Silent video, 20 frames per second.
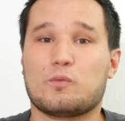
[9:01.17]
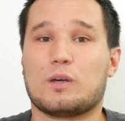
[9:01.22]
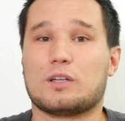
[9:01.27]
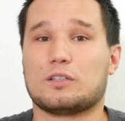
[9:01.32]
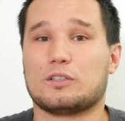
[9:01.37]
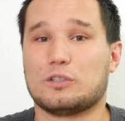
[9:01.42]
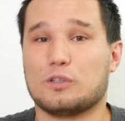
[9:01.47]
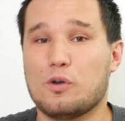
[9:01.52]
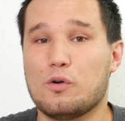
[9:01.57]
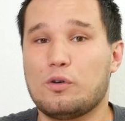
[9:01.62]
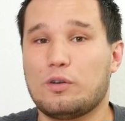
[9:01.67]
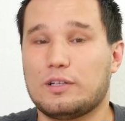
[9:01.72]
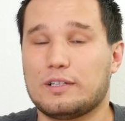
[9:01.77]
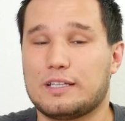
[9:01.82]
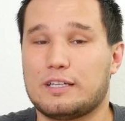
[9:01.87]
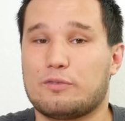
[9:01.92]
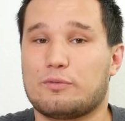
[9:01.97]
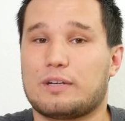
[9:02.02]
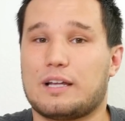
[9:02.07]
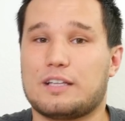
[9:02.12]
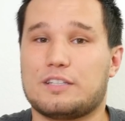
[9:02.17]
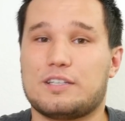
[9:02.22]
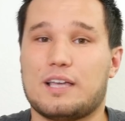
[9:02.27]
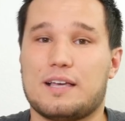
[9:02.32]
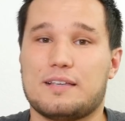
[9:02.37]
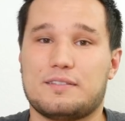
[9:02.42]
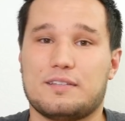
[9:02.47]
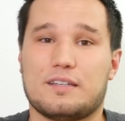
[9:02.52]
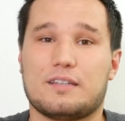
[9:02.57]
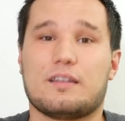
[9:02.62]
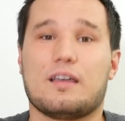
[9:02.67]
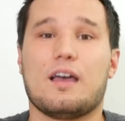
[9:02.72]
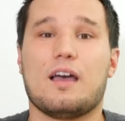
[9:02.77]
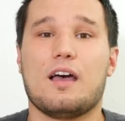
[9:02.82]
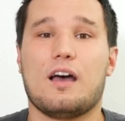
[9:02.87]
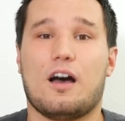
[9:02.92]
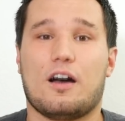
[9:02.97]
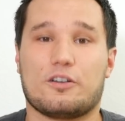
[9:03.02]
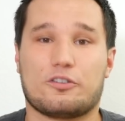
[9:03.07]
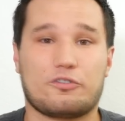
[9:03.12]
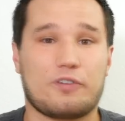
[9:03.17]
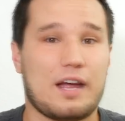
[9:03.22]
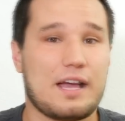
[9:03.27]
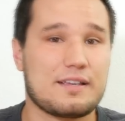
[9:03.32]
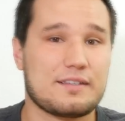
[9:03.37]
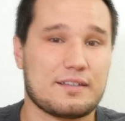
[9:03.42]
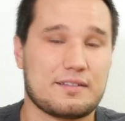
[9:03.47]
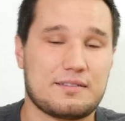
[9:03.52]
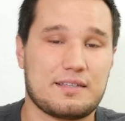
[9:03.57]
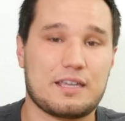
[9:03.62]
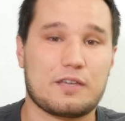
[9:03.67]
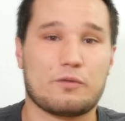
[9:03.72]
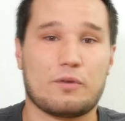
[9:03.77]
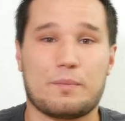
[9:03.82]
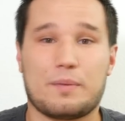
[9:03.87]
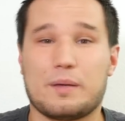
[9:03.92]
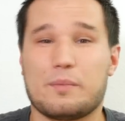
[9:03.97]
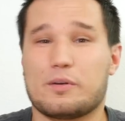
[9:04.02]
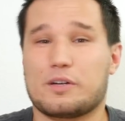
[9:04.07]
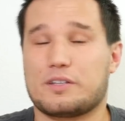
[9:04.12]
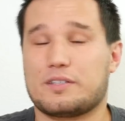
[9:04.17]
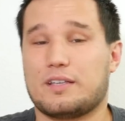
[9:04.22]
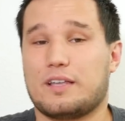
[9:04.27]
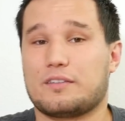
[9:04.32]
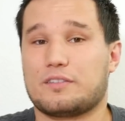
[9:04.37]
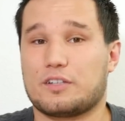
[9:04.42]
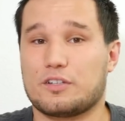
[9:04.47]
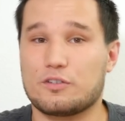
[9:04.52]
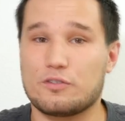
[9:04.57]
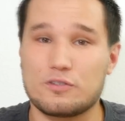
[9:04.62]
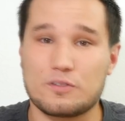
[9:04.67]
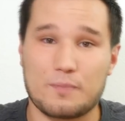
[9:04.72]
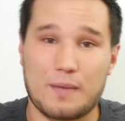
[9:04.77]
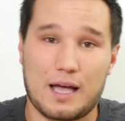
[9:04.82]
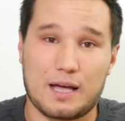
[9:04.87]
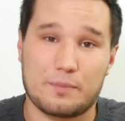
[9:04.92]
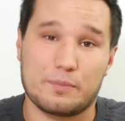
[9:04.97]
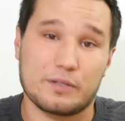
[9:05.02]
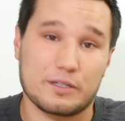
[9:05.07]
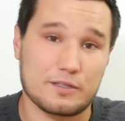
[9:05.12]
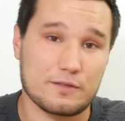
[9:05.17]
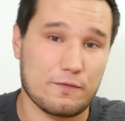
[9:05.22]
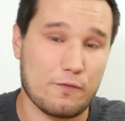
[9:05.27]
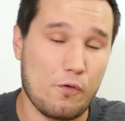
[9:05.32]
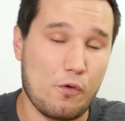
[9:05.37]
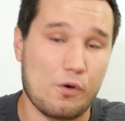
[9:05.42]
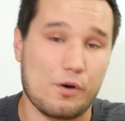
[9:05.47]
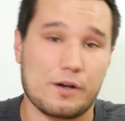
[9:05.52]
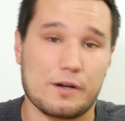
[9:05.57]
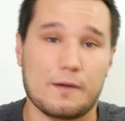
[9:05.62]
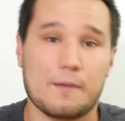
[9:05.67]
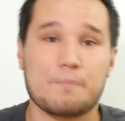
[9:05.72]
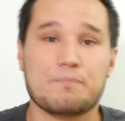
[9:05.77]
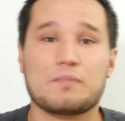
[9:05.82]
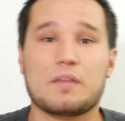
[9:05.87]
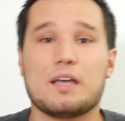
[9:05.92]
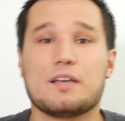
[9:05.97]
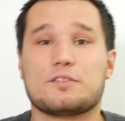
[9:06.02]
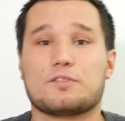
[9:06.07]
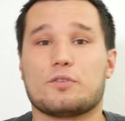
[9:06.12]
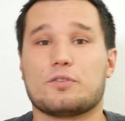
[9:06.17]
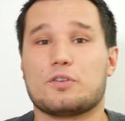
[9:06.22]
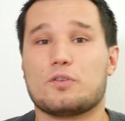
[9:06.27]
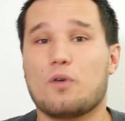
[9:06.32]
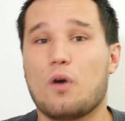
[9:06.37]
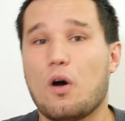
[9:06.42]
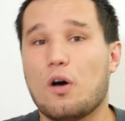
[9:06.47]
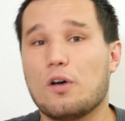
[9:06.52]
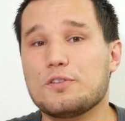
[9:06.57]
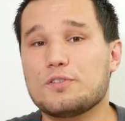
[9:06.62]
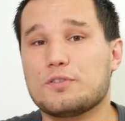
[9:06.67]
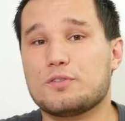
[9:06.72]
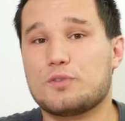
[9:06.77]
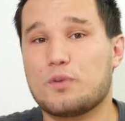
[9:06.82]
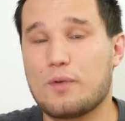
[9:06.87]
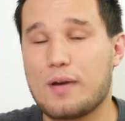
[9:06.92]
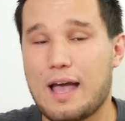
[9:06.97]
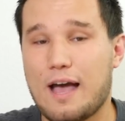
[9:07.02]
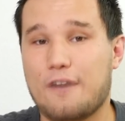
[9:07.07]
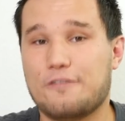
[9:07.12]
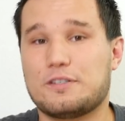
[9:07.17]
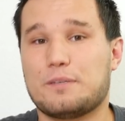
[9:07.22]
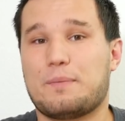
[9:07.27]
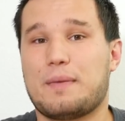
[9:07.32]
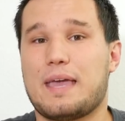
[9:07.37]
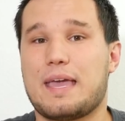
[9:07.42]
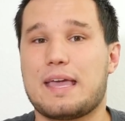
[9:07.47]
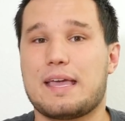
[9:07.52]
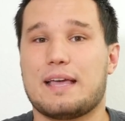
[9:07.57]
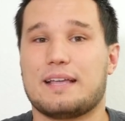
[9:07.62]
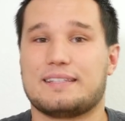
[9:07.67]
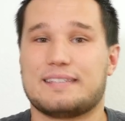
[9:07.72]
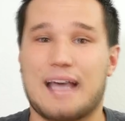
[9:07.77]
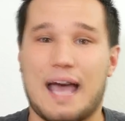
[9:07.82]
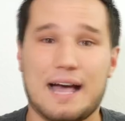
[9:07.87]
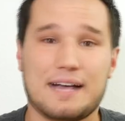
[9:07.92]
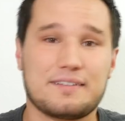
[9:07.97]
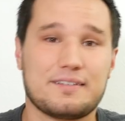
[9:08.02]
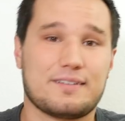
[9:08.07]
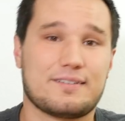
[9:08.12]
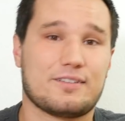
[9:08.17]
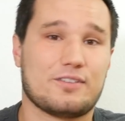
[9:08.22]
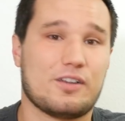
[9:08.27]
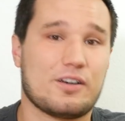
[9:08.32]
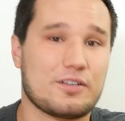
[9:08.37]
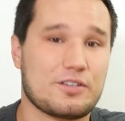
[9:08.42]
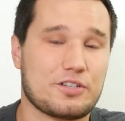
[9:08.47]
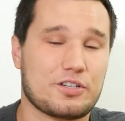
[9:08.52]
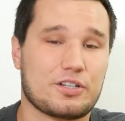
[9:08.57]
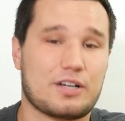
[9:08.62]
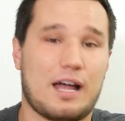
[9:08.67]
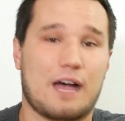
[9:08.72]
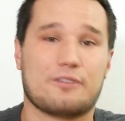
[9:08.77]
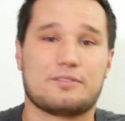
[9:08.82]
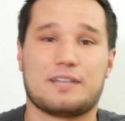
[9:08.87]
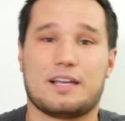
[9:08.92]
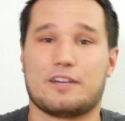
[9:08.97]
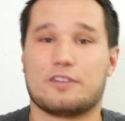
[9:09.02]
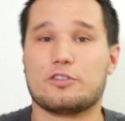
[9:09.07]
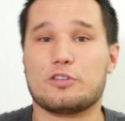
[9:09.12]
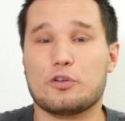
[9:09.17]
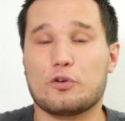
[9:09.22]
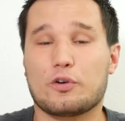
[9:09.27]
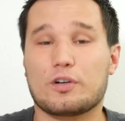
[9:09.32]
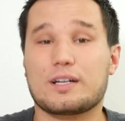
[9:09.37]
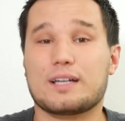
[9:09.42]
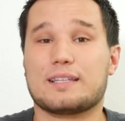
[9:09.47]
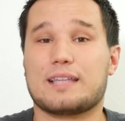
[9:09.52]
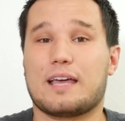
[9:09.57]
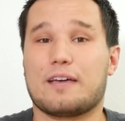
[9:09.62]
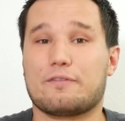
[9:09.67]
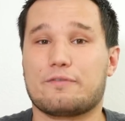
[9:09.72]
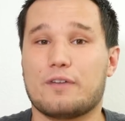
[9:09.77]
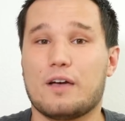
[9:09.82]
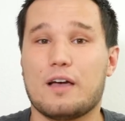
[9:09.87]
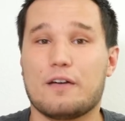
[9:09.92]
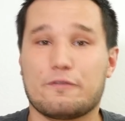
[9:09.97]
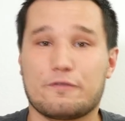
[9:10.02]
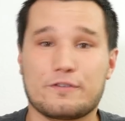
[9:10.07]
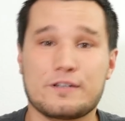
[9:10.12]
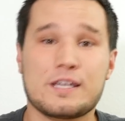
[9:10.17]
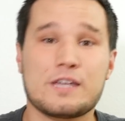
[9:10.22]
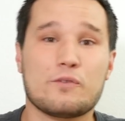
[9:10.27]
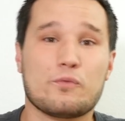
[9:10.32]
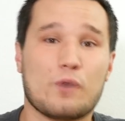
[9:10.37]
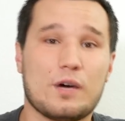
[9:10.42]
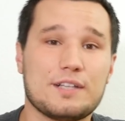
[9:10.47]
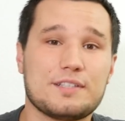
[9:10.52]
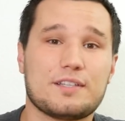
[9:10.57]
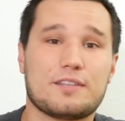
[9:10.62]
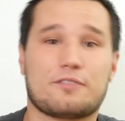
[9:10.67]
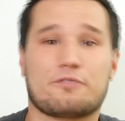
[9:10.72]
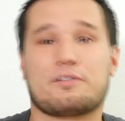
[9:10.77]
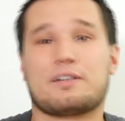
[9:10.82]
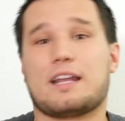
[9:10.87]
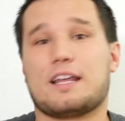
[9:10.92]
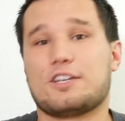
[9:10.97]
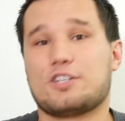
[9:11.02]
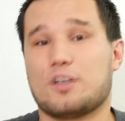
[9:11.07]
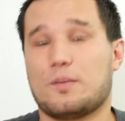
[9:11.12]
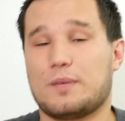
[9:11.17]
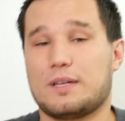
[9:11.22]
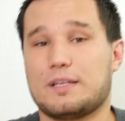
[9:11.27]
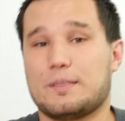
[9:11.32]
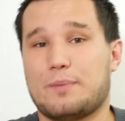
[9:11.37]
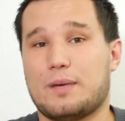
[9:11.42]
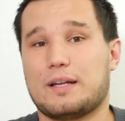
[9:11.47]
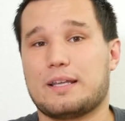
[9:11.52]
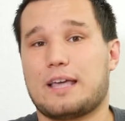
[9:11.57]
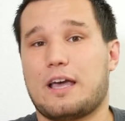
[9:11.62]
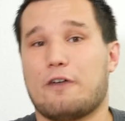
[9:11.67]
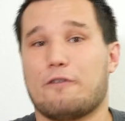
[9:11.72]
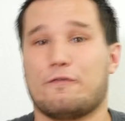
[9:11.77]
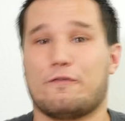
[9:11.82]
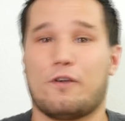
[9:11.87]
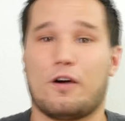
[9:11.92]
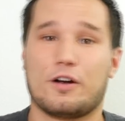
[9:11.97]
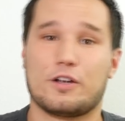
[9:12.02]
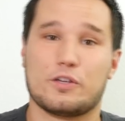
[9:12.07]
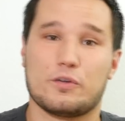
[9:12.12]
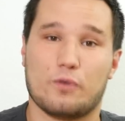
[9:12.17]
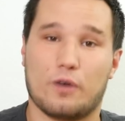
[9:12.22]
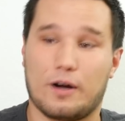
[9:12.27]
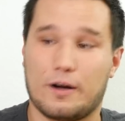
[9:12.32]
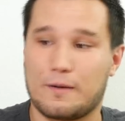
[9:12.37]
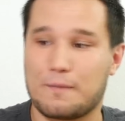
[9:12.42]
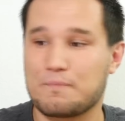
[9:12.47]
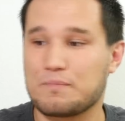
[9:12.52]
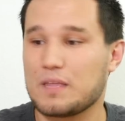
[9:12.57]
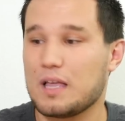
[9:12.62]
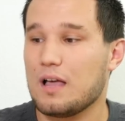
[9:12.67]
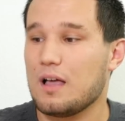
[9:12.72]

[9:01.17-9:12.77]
one locally when I tested on Craigslist seeing what people are selling their used MacBooks for. So you also don't have to pay taxes as long as you're outside of New York and they have free one to three day shipping depending how far you are